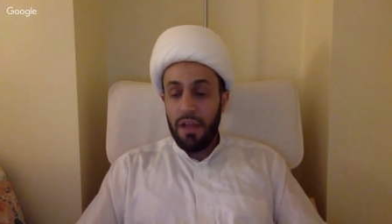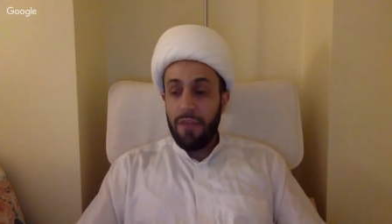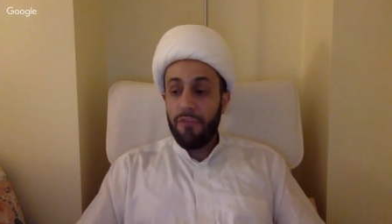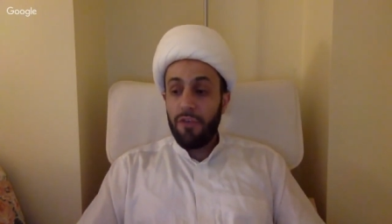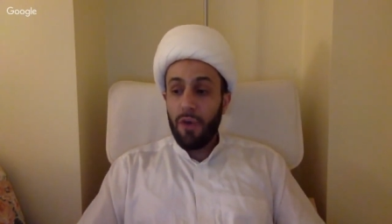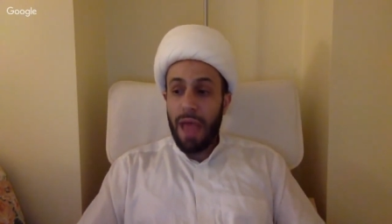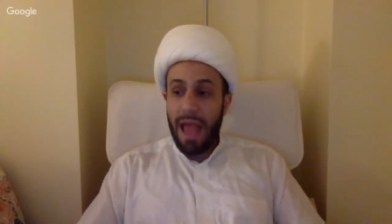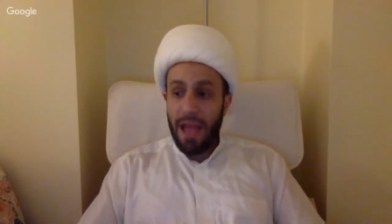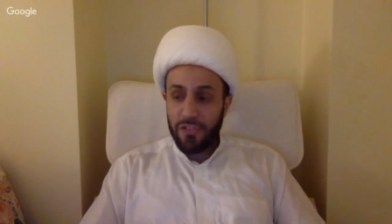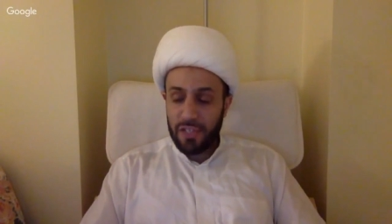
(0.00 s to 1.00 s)
If you're
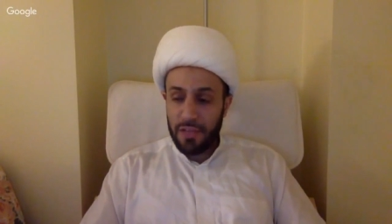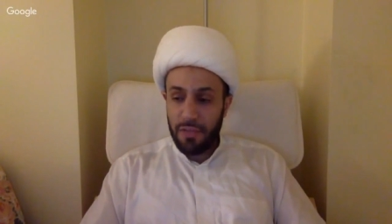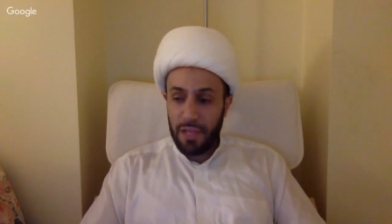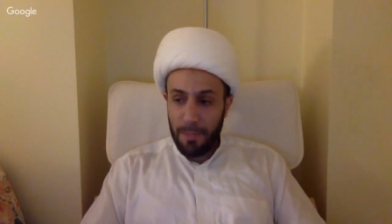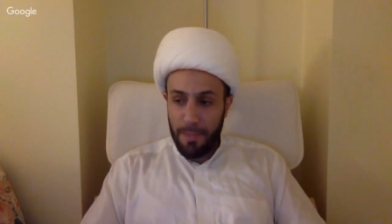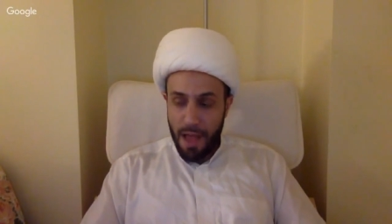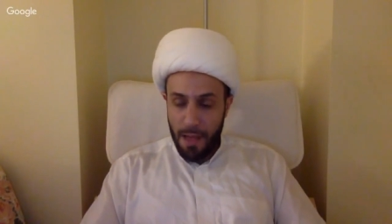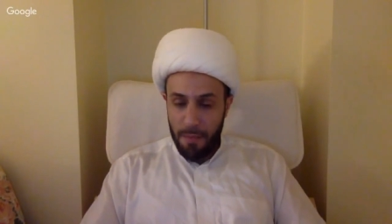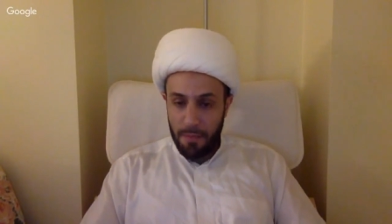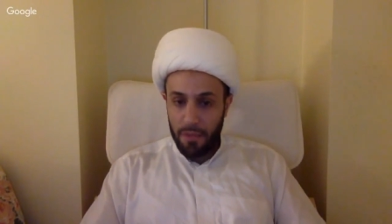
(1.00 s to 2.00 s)
asking the
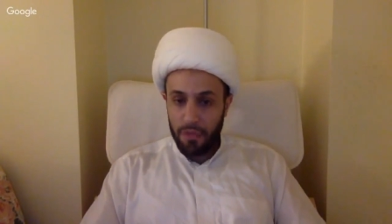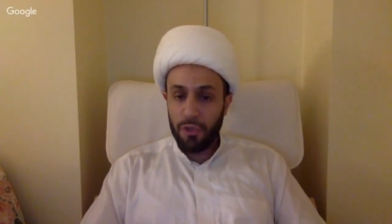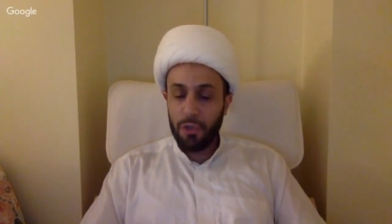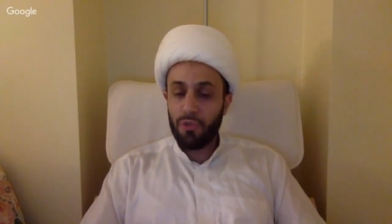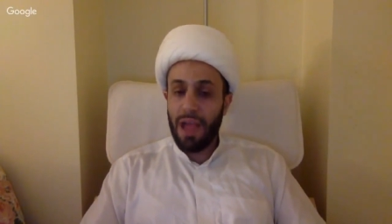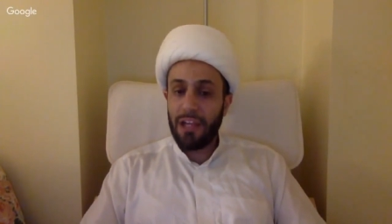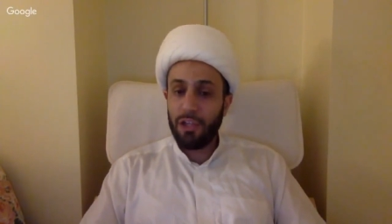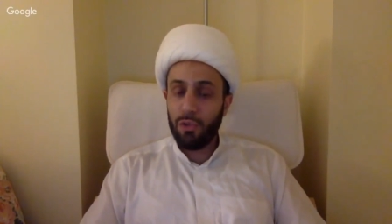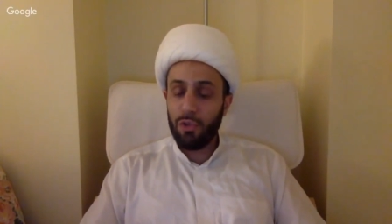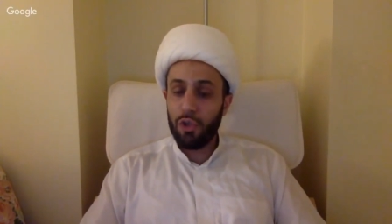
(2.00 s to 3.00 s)
imam to
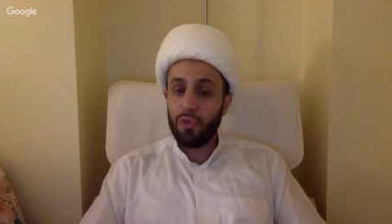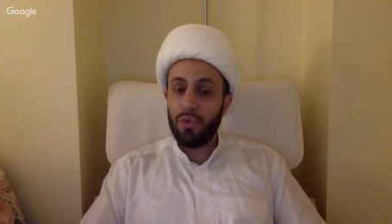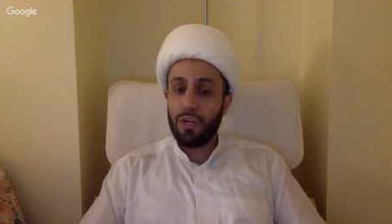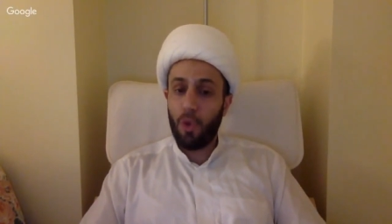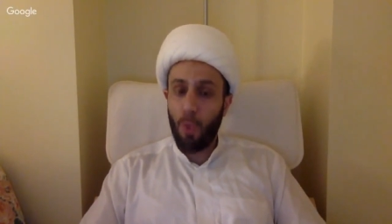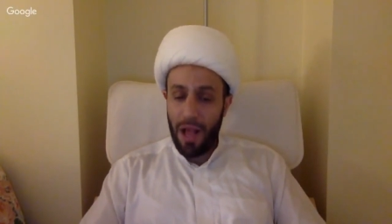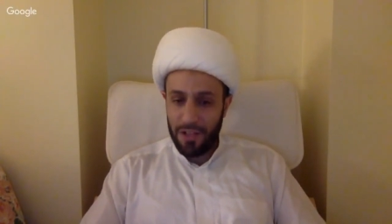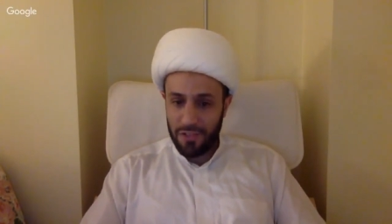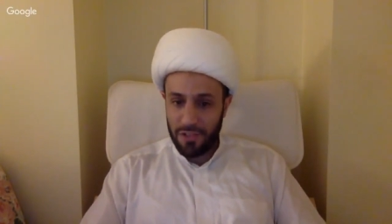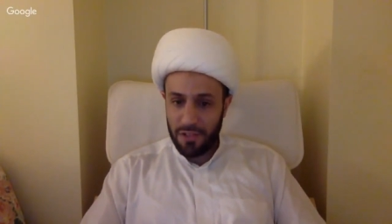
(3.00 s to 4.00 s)
grant you your
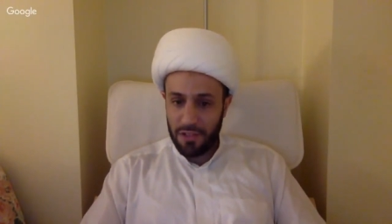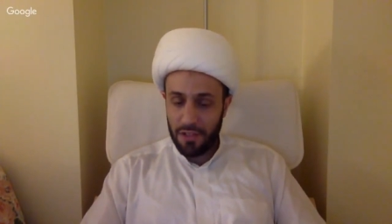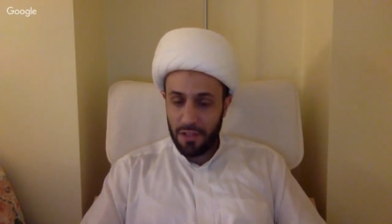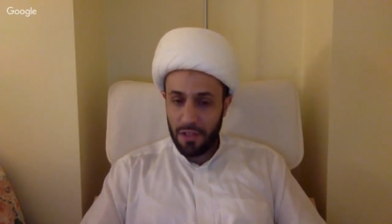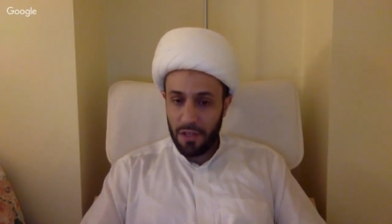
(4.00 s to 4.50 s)
request,